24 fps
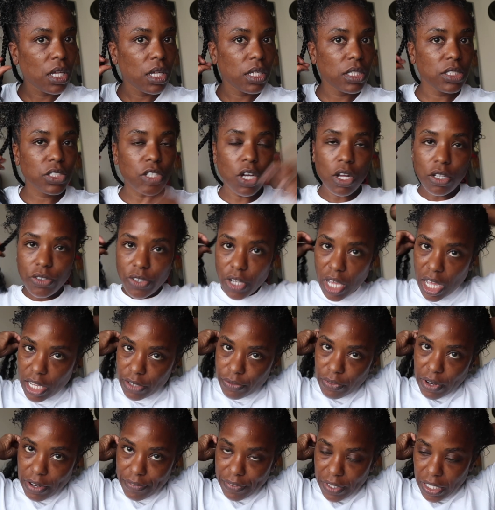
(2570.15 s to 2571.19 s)
it's called
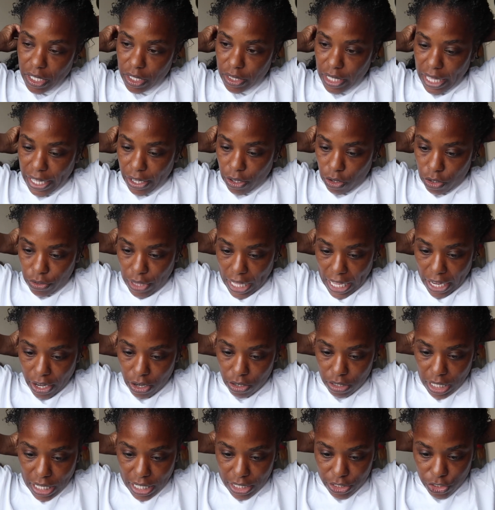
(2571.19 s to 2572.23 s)
non-revving, like on the
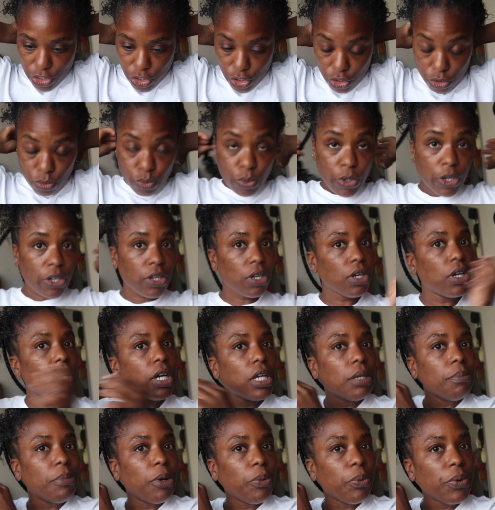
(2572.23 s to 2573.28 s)
airlines you work
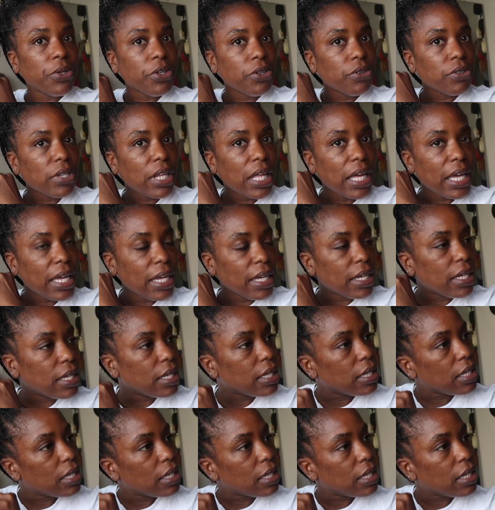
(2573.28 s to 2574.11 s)
on. But when you're like,